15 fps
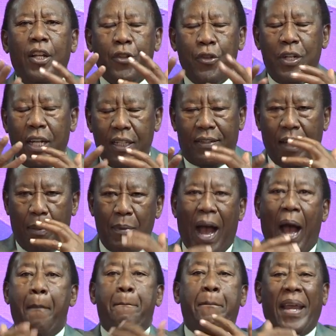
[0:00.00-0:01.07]
you need some
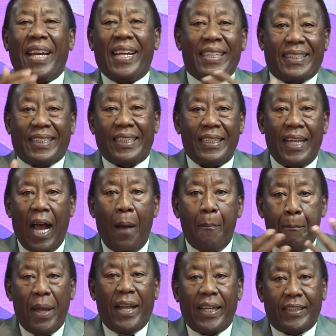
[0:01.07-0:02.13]
ability,
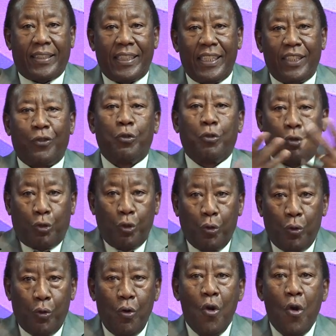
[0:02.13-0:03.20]
ability to
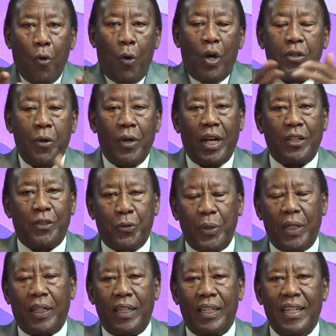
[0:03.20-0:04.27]
do what you are
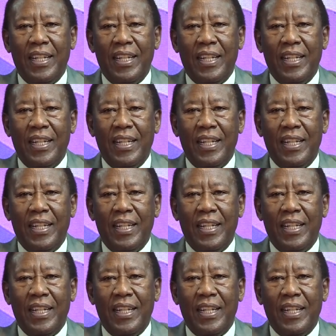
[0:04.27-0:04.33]
doing.